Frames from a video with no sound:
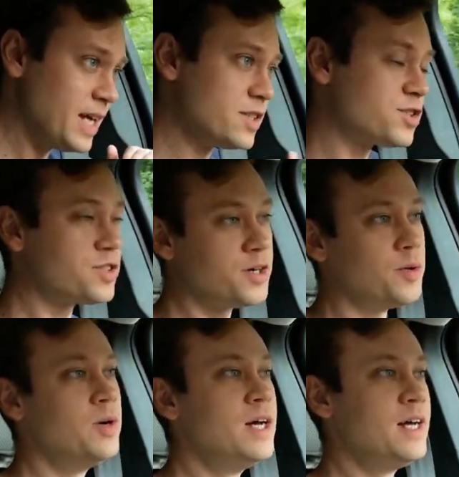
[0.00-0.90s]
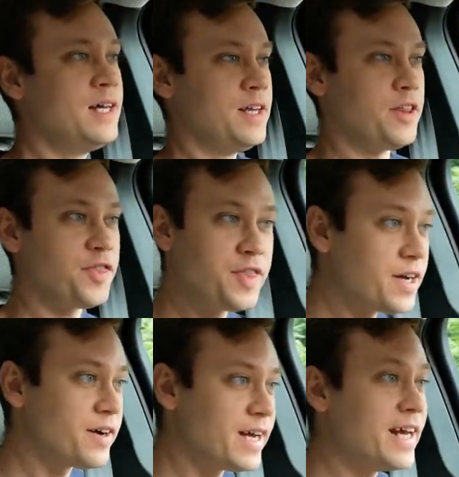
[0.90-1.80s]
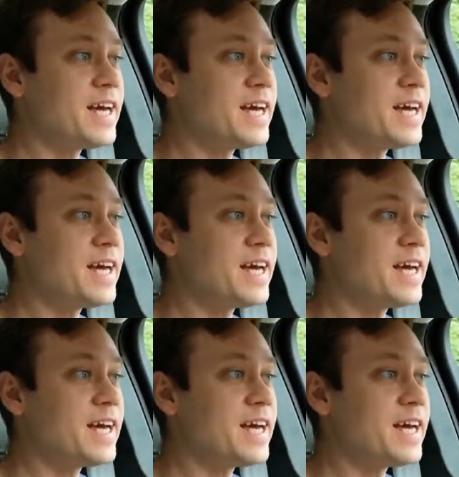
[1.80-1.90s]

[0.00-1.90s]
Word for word: And so the theory,